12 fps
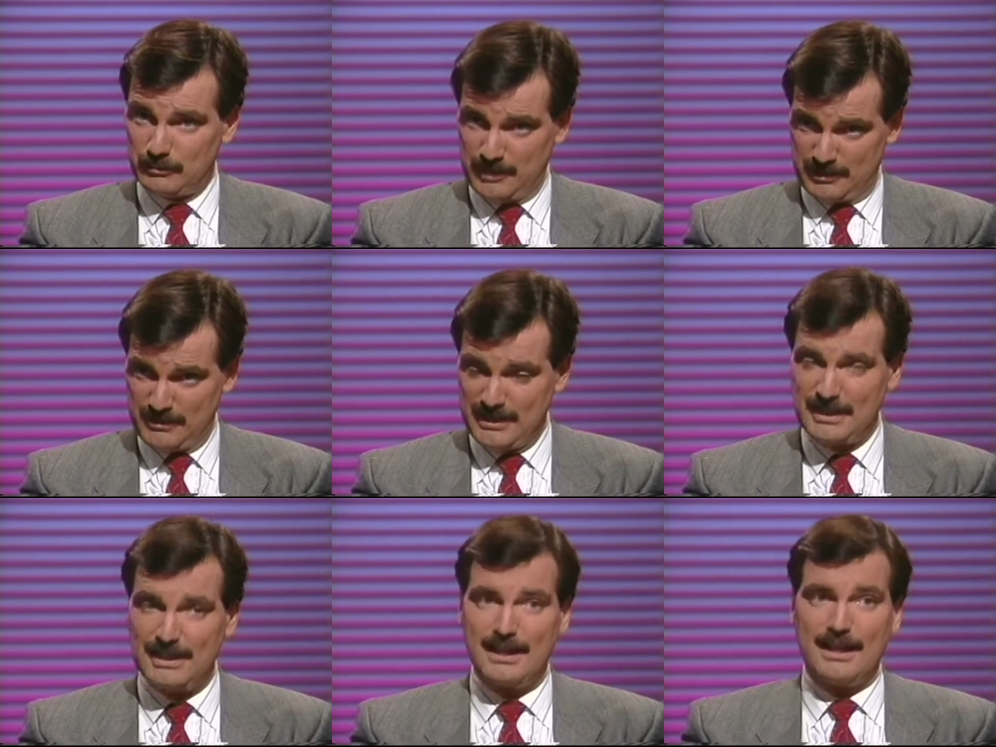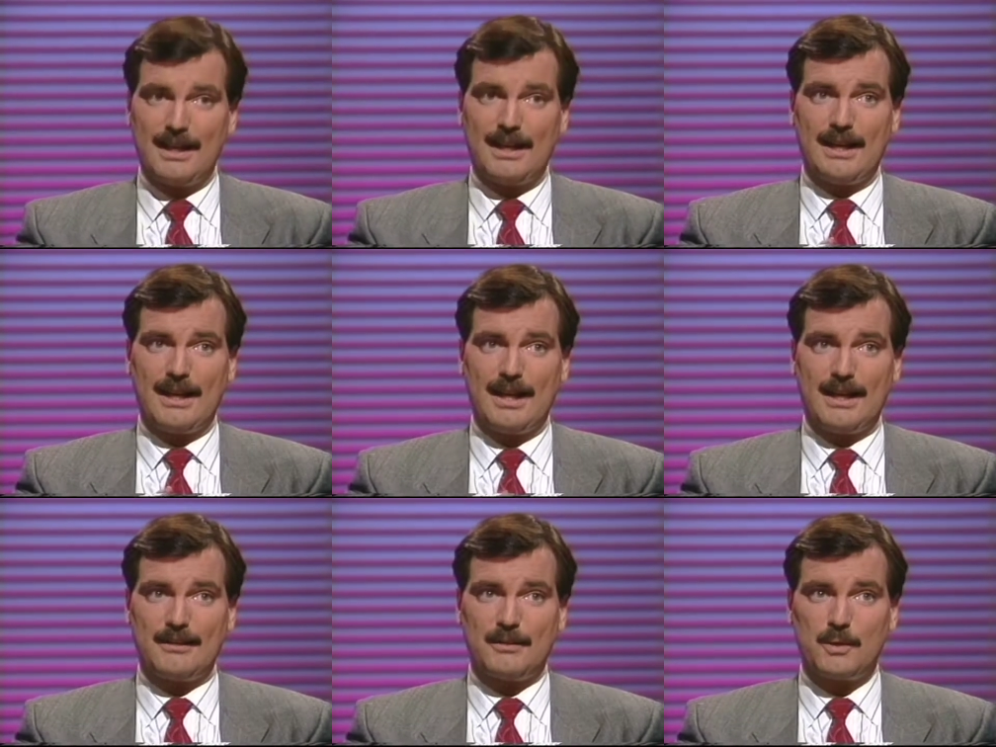with me,
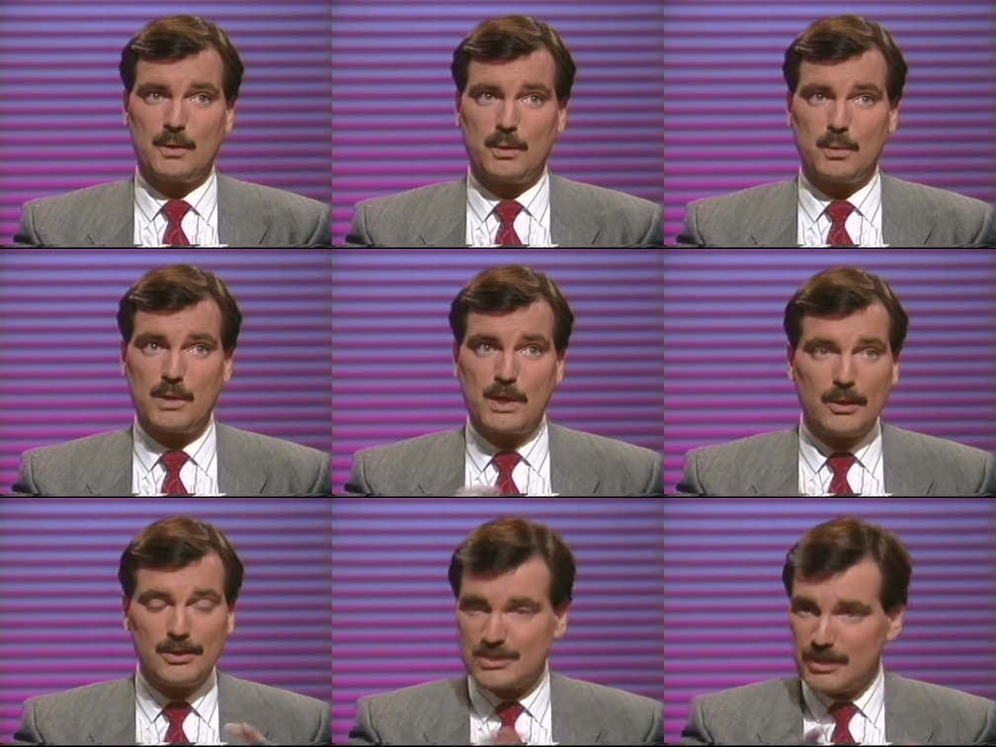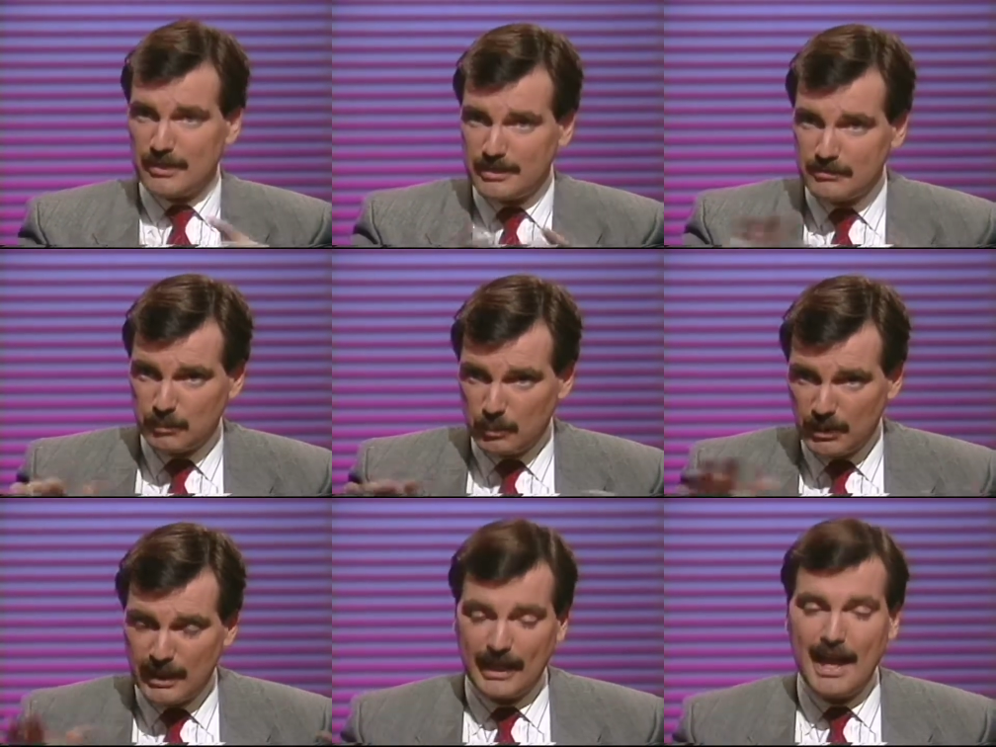and uh, we all started
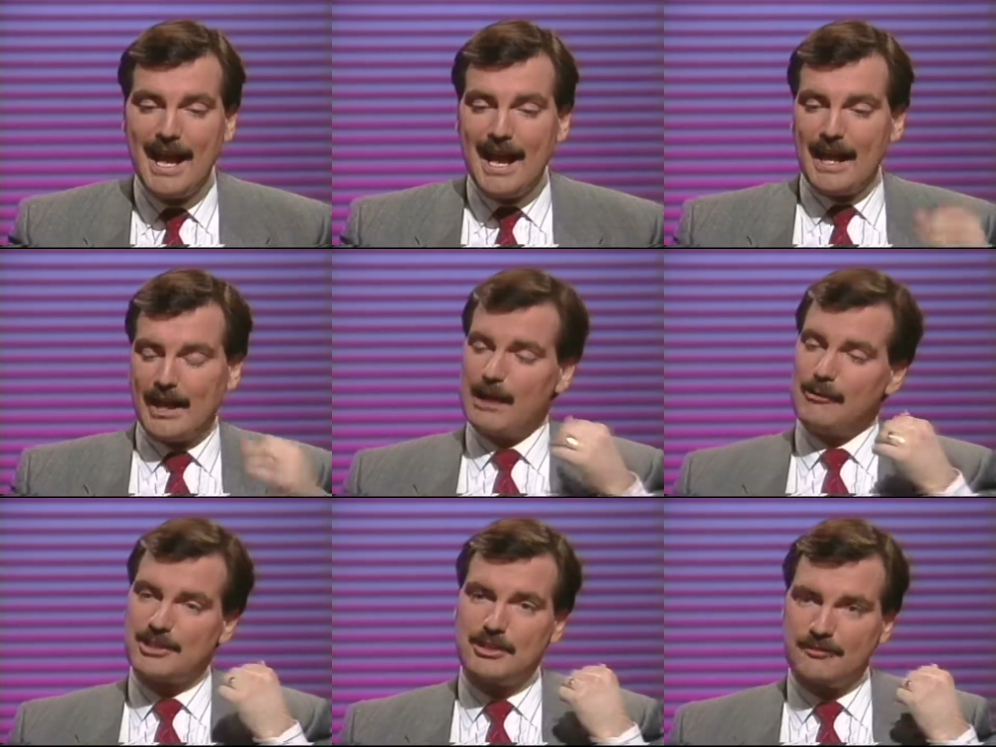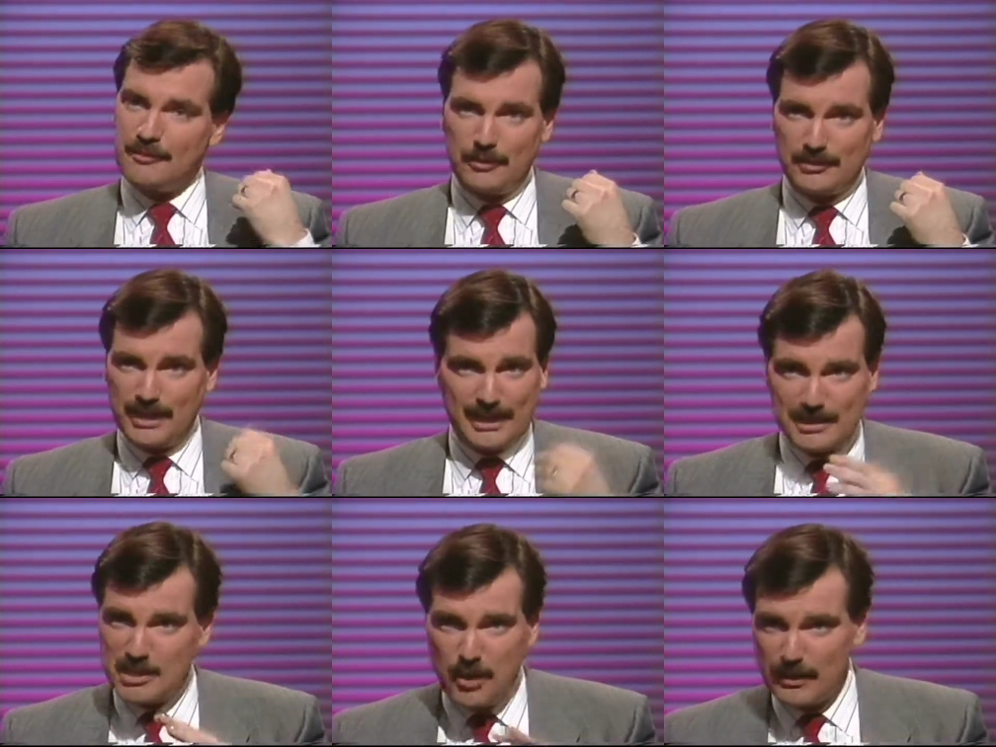working. And I was on the phones. I
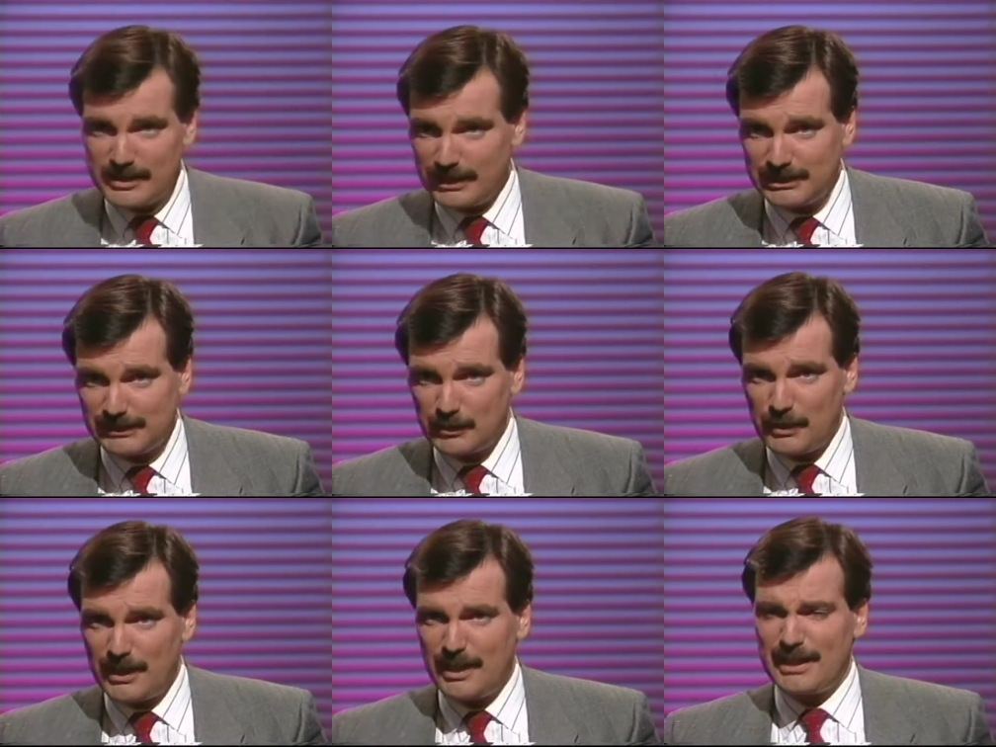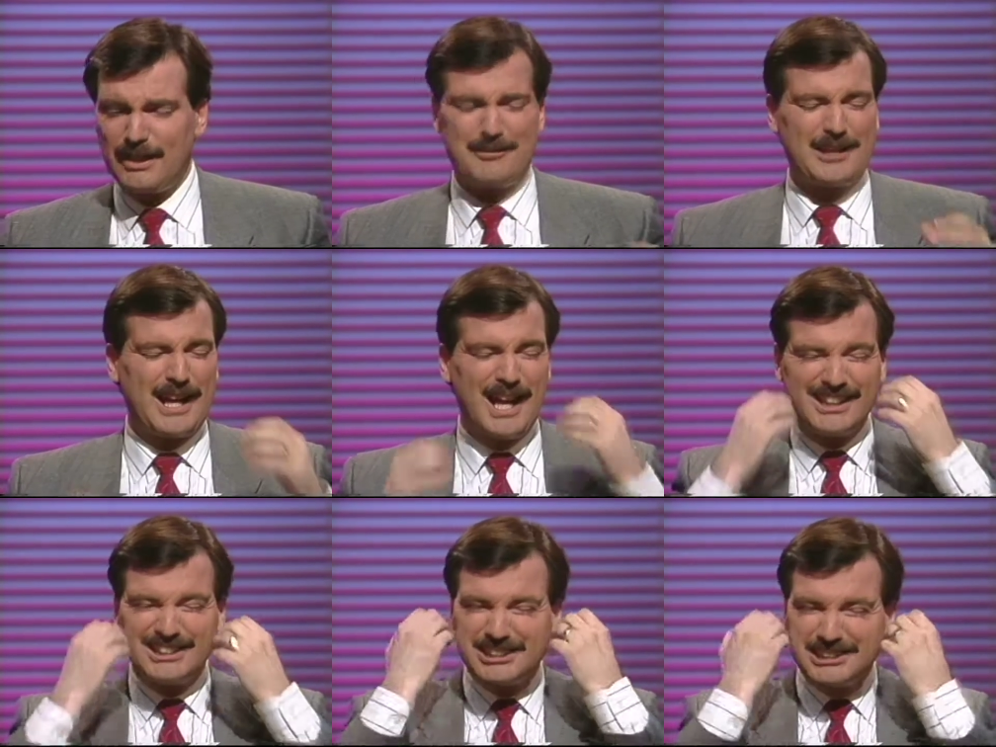had no intention of going on air. I mean, I
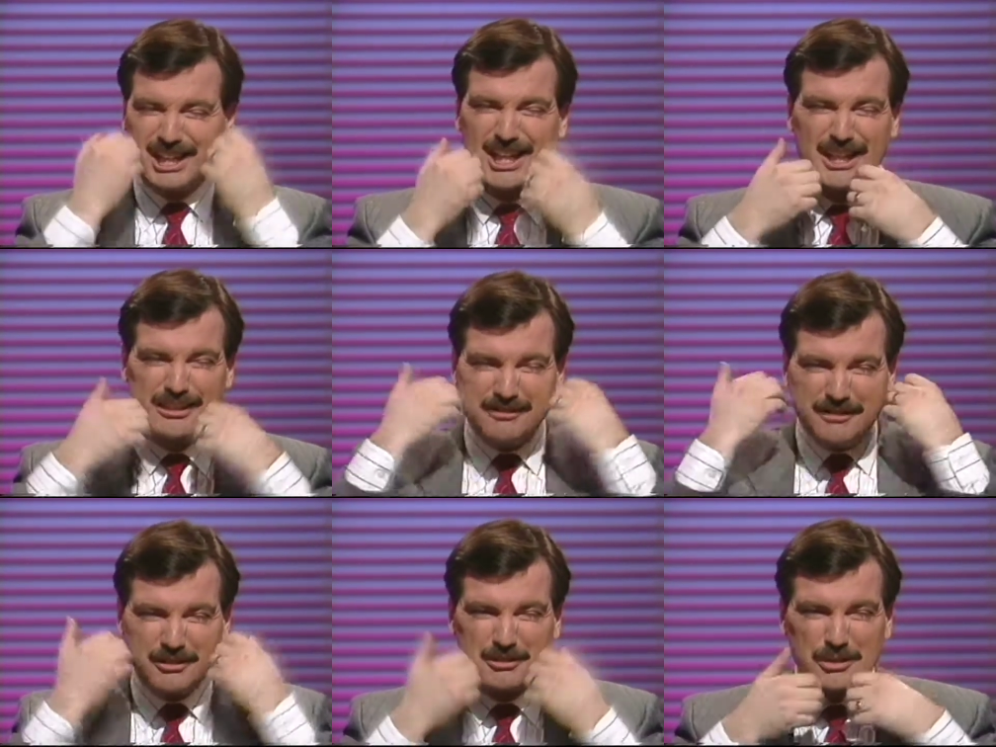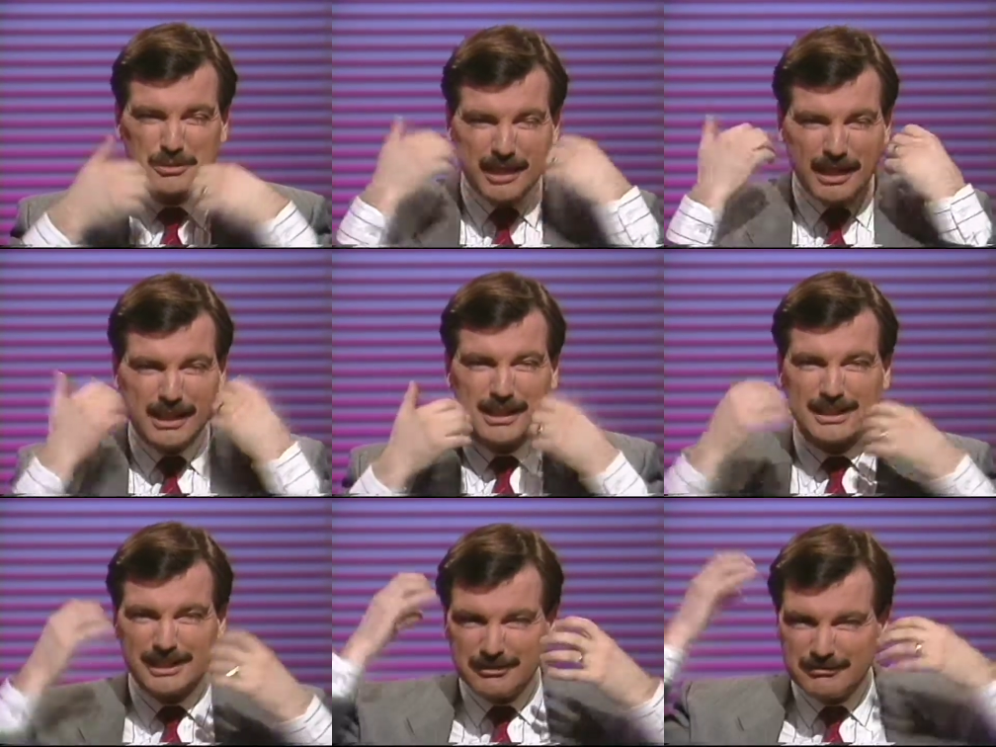hadn't shaved in two
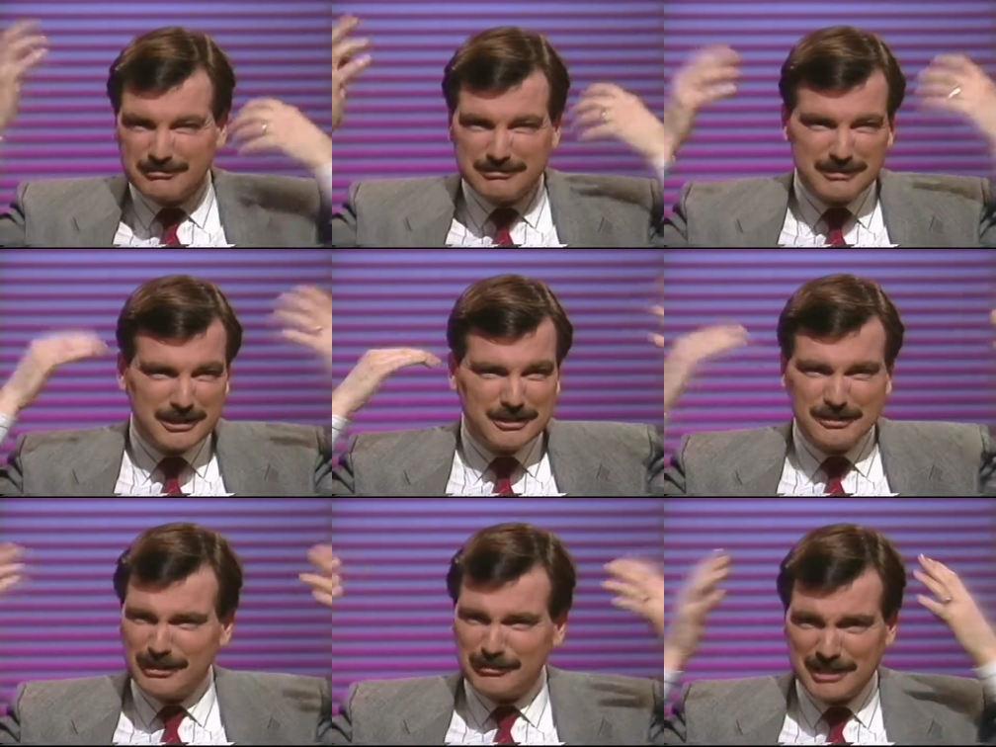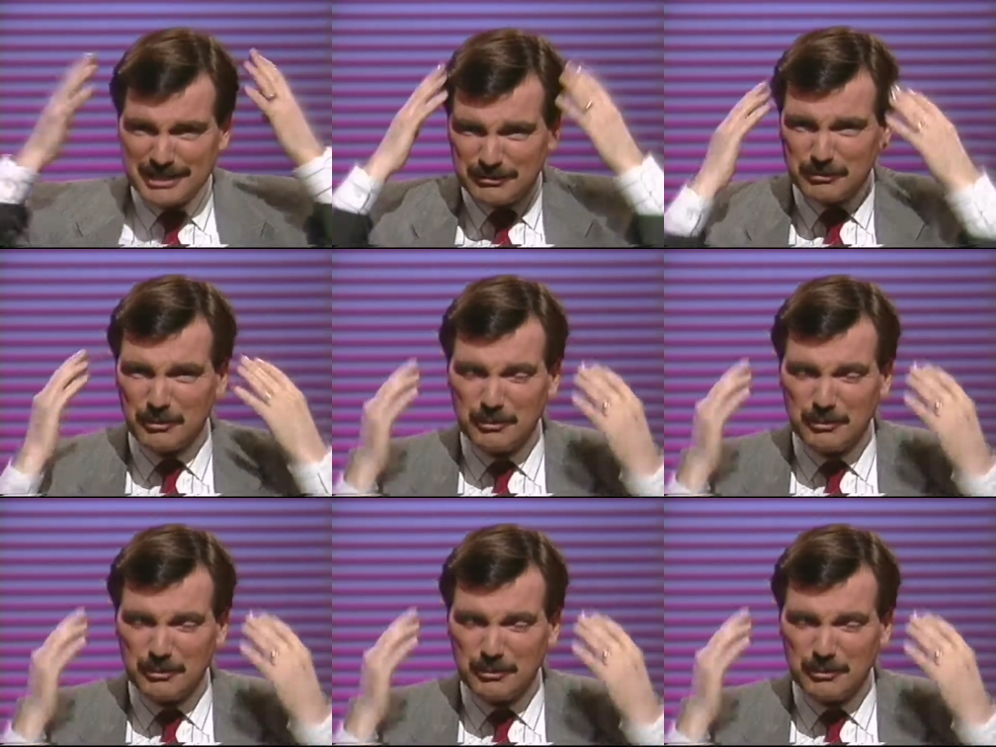days, and you know, I was